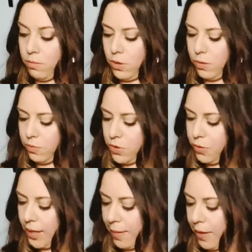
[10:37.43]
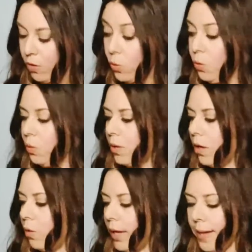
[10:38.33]
Oh, 2 came out. Ooh,
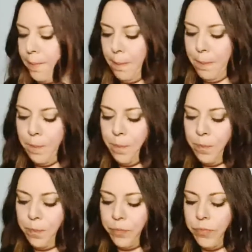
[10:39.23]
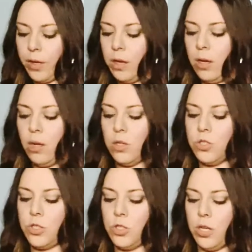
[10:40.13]
okay.
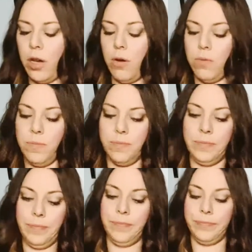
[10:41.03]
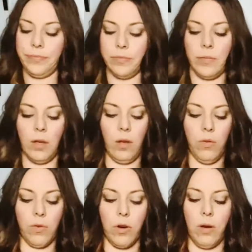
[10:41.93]
So,
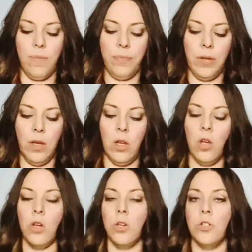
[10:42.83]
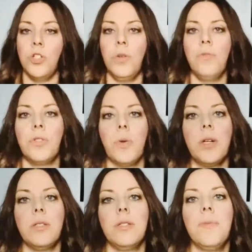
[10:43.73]
overall, 2 of
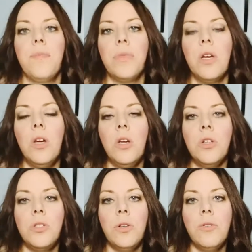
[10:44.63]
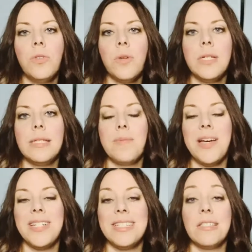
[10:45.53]
Swords. 2 of Swords is
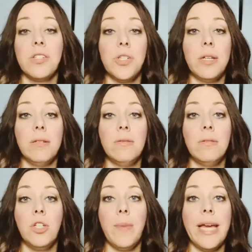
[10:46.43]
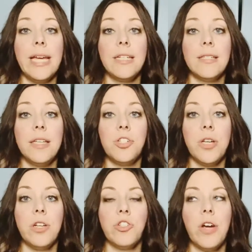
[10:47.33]
about a decision. You're making a
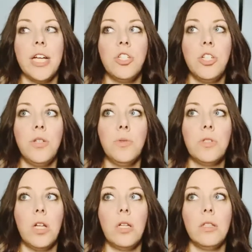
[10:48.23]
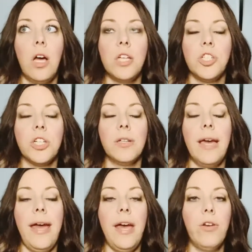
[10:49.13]
decision, trying to use
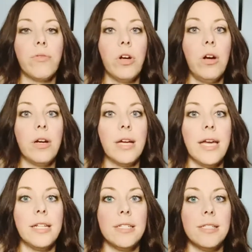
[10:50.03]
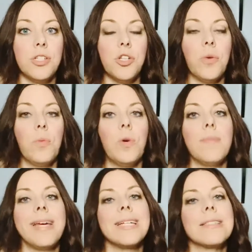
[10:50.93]
logic, head over heart kind of decision, what
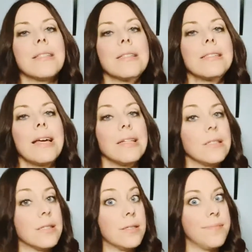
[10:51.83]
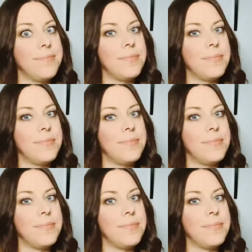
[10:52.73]
makes sense.